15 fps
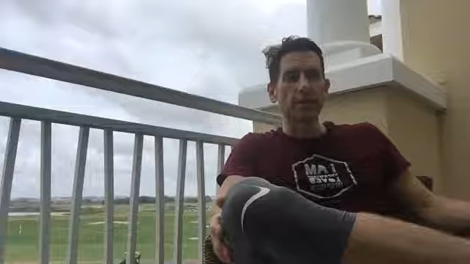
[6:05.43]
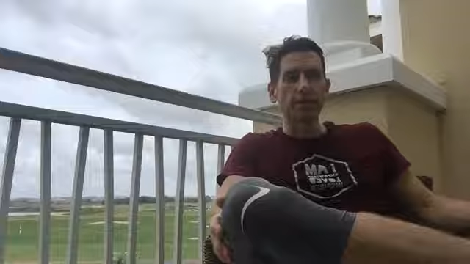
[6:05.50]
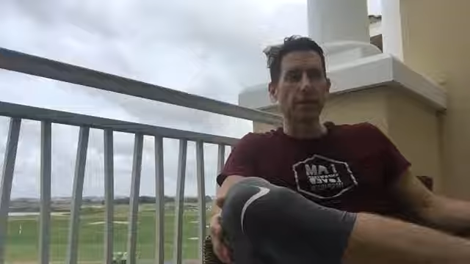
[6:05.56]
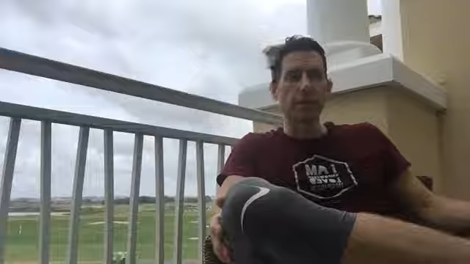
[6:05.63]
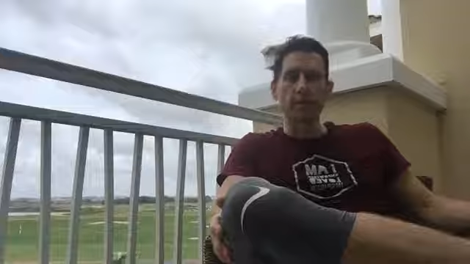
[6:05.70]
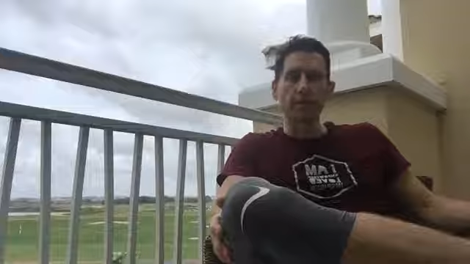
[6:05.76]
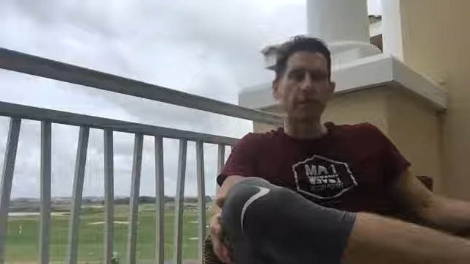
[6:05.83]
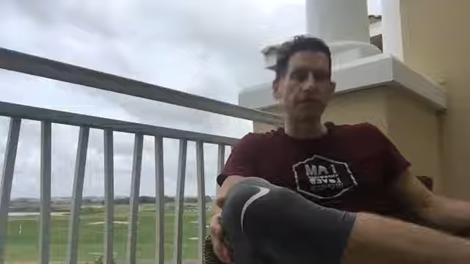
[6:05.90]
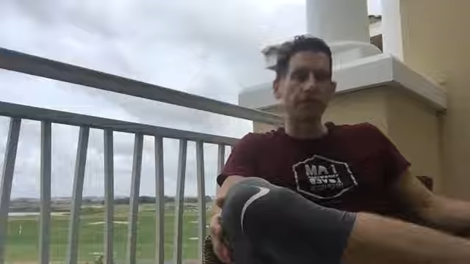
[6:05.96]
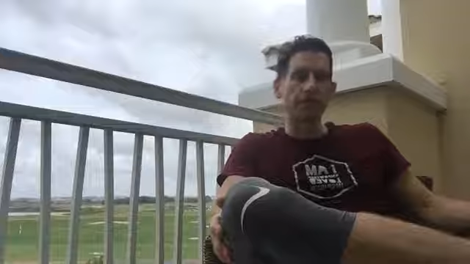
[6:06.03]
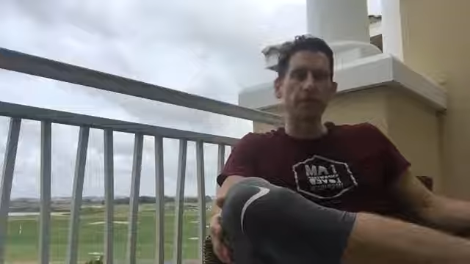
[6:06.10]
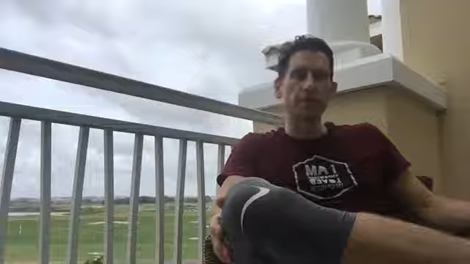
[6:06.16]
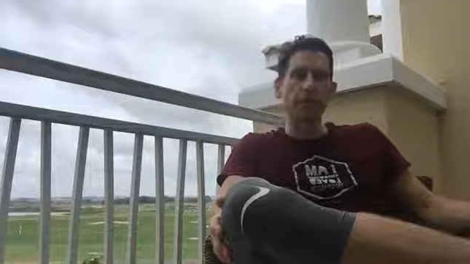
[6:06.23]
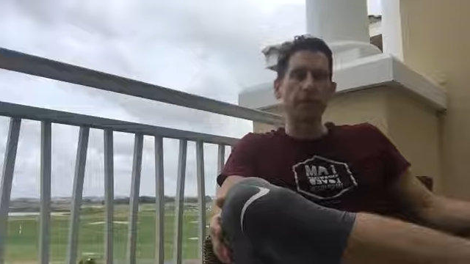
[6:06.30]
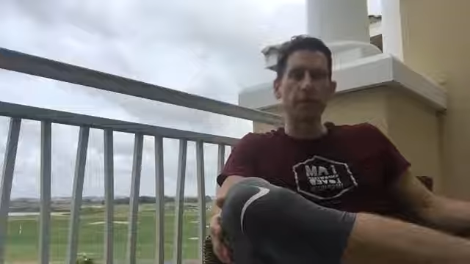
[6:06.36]
okay, great, if you're
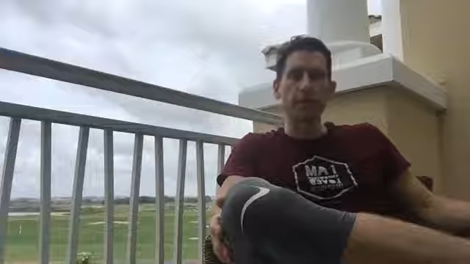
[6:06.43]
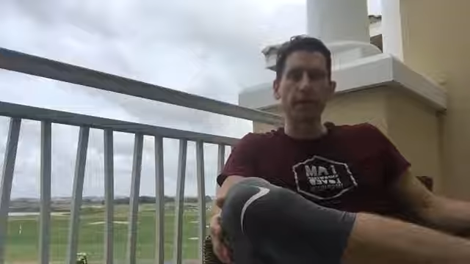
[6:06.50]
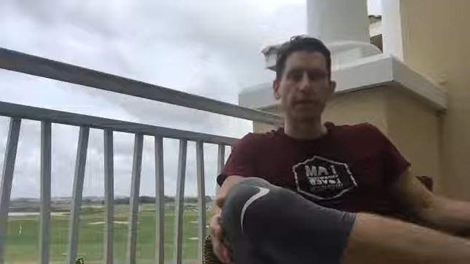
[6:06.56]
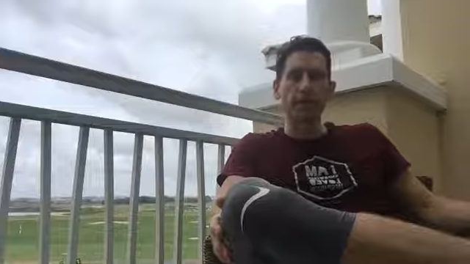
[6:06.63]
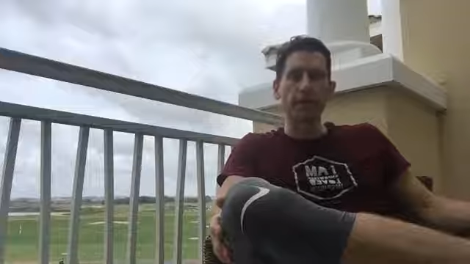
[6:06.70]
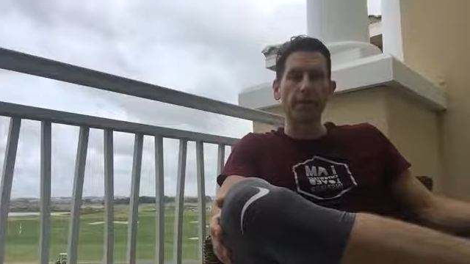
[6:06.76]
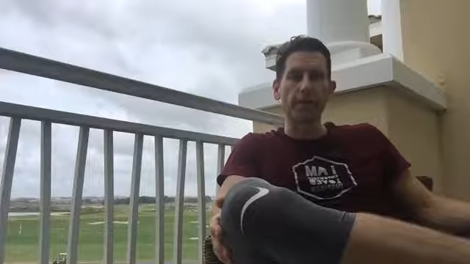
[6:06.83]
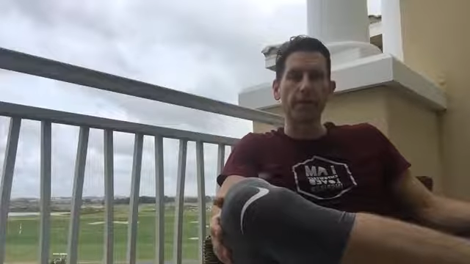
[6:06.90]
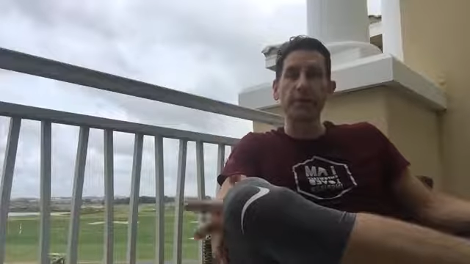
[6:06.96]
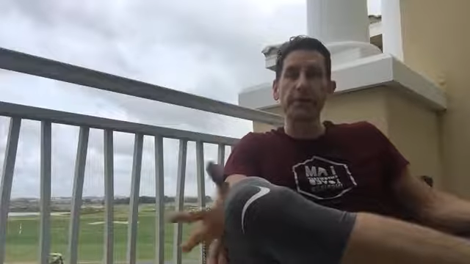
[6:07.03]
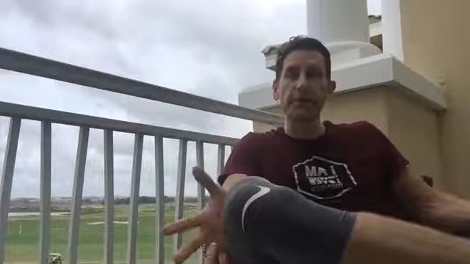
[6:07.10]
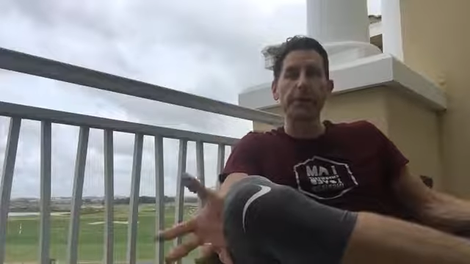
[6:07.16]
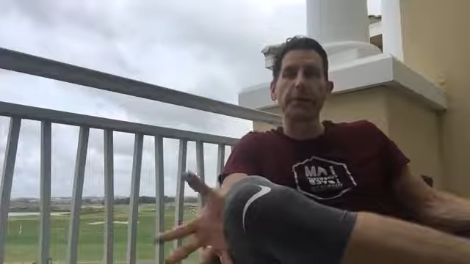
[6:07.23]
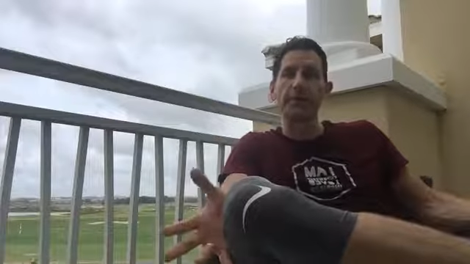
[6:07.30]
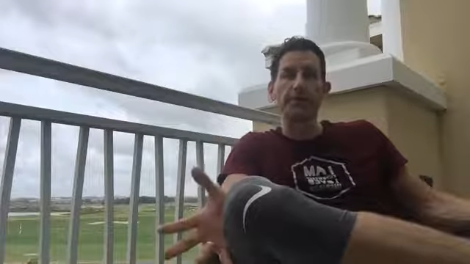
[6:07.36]
still hungry after that, you
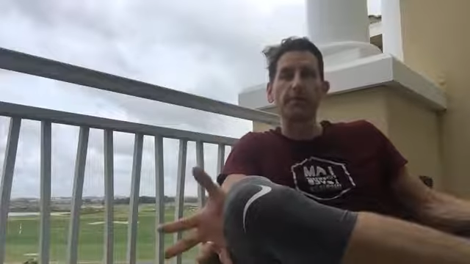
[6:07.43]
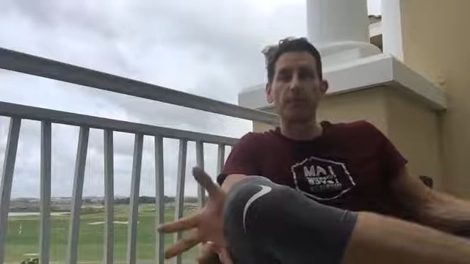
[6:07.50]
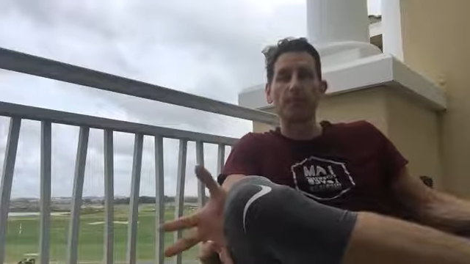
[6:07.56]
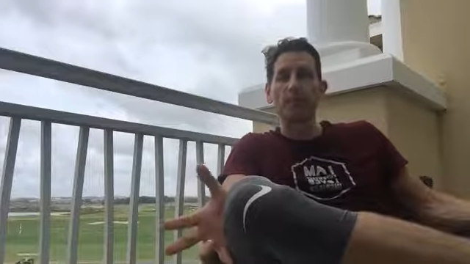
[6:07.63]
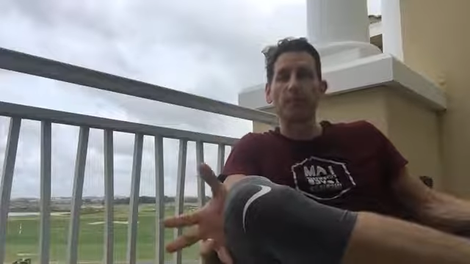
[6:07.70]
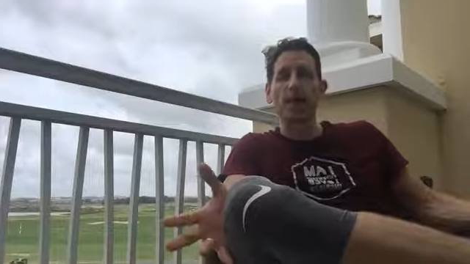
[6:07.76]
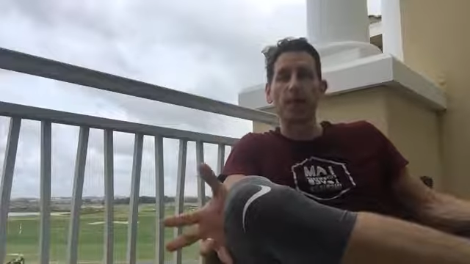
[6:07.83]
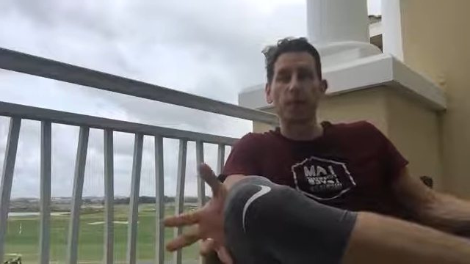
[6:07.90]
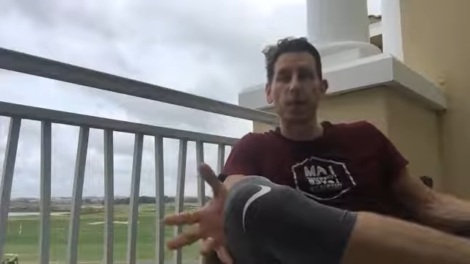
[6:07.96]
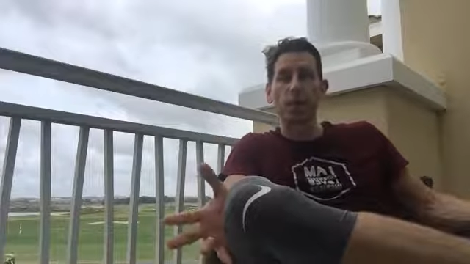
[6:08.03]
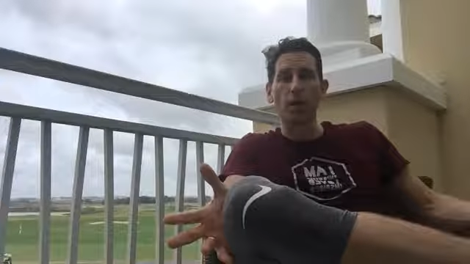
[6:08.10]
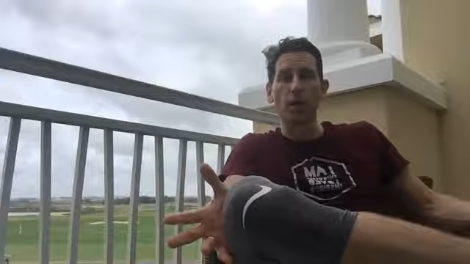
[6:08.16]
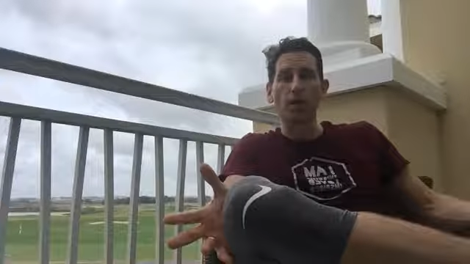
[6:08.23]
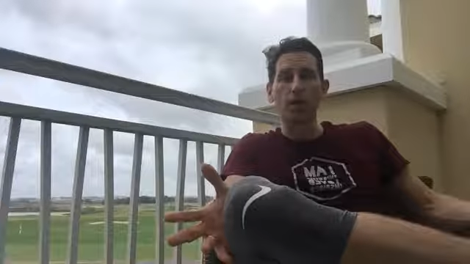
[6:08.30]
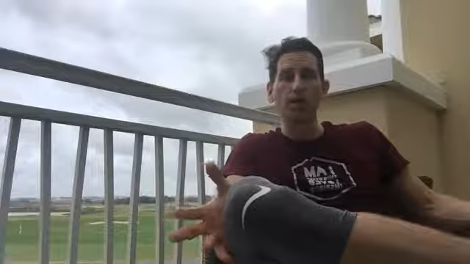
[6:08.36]
didn't get something your body
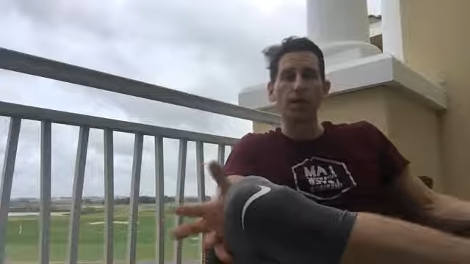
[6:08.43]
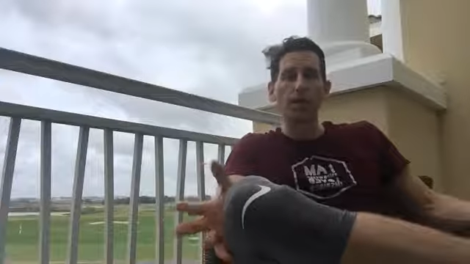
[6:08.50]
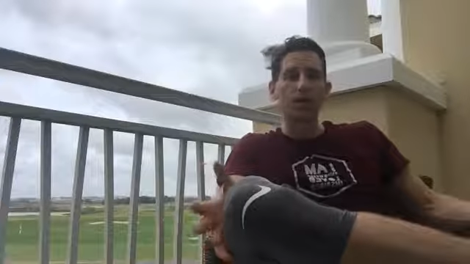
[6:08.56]
wants.